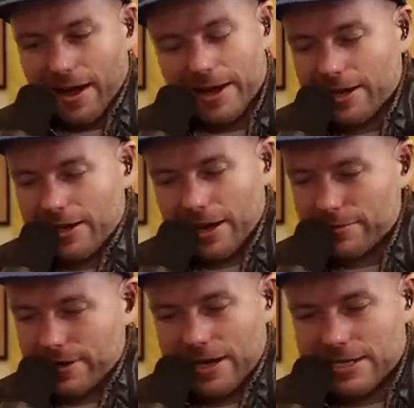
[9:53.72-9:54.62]
I nearly
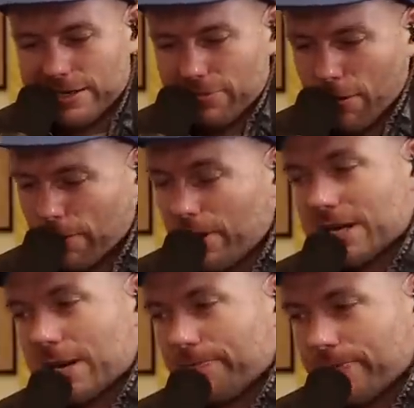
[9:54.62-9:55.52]
had to give her up.
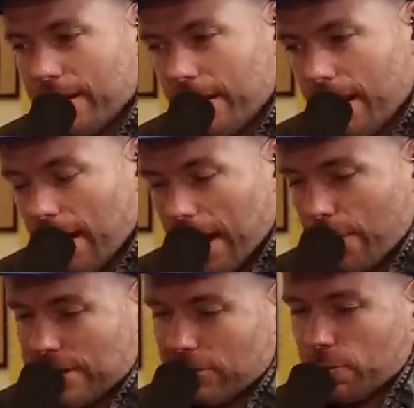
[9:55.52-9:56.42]
One time,
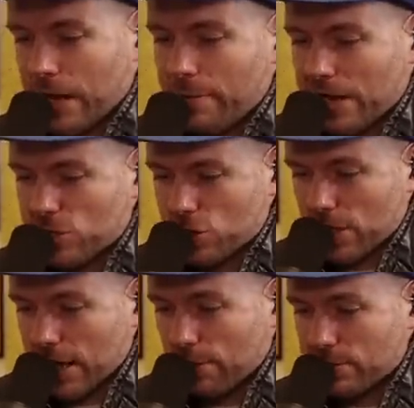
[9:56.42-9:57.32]
I went down to play a match,
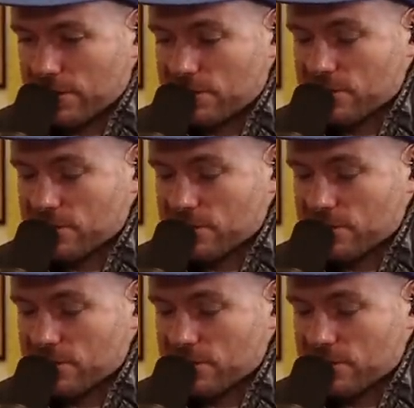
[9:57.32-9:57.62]
and I was still